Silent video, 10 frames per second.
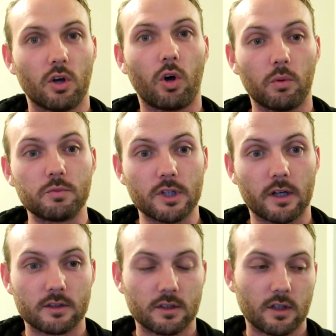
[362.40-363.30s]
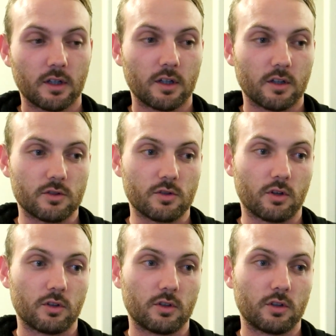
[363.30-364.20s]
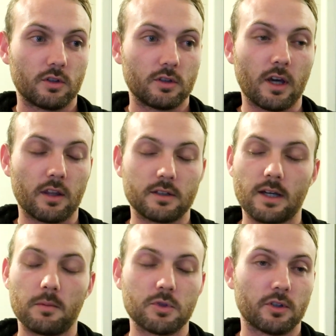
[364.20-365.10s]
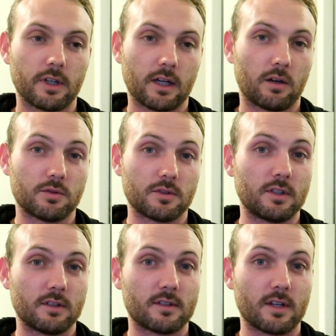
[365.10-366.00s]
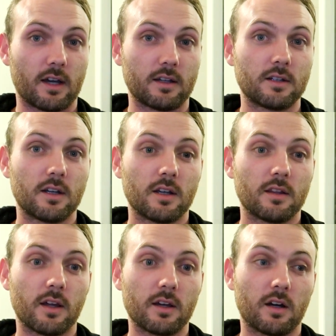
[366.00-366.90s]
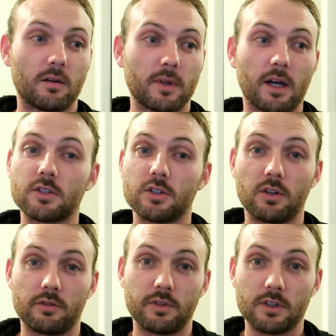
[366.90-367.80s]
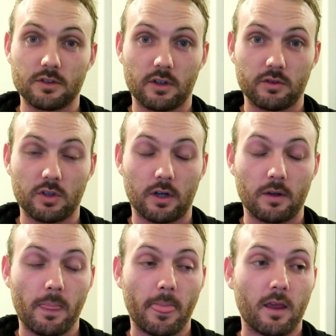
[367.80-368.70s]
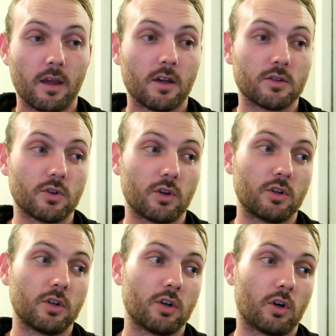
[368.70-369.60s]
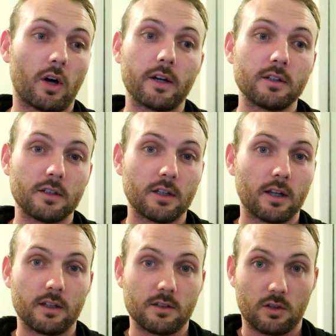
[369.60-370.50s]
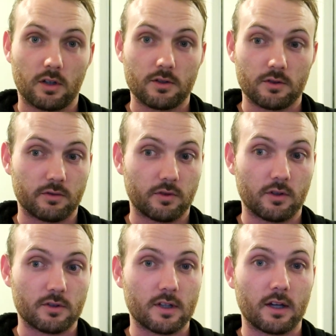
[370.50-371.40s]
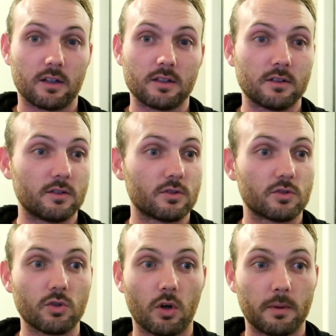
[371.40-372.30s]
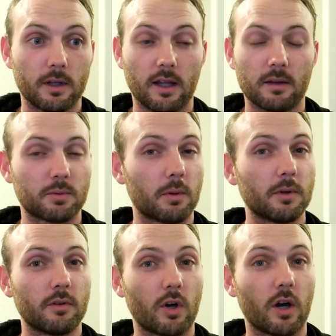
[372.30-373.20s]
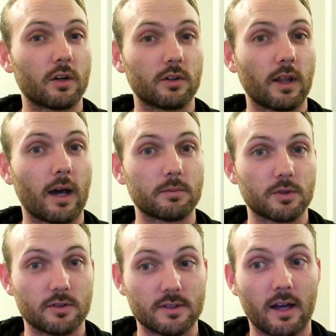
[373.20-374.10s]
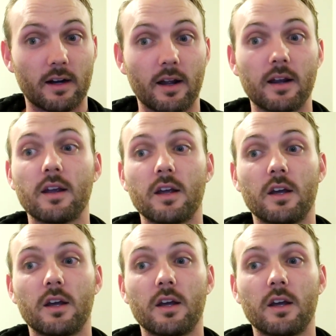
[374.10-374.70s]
object. So yeah, the damage on that car was insane. They actually got it fixed overnight. So I didn't hit any tires on the first day. I did so many laps, probably over 100 laps on the Saturday.